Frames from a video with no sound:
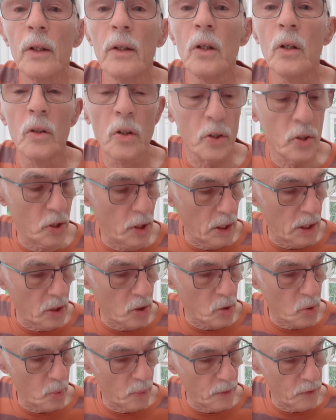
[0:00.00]
chord
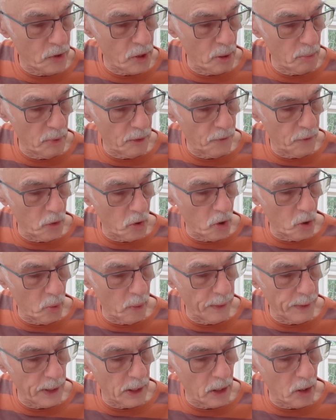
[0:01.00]
sequence we've seen before,
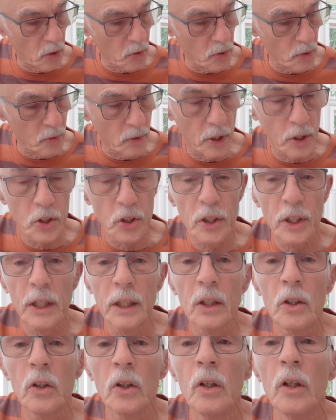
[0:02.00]
where you go to a G
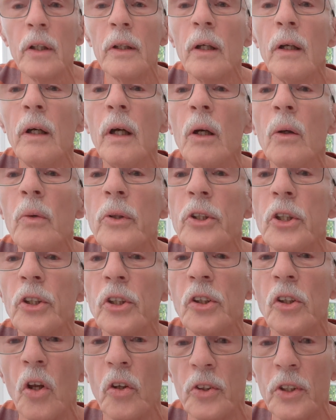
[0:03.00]
chord, which
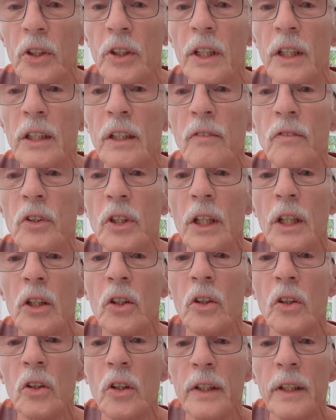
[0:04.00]
is an alternative G
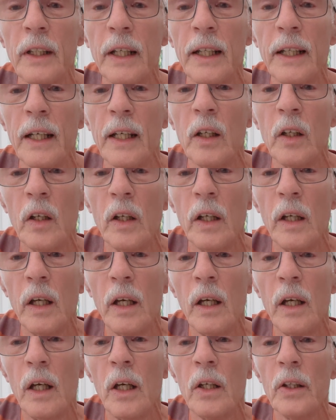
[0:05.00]
chord here.
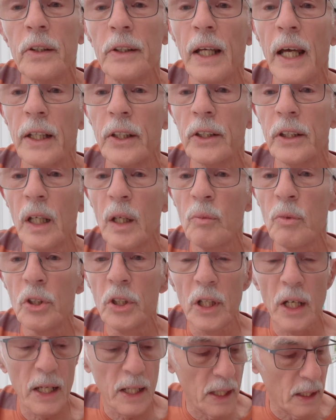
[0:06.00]
It's that same
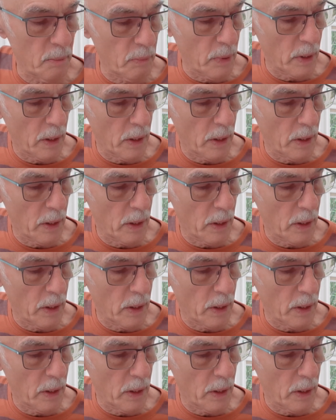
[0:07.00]
shape,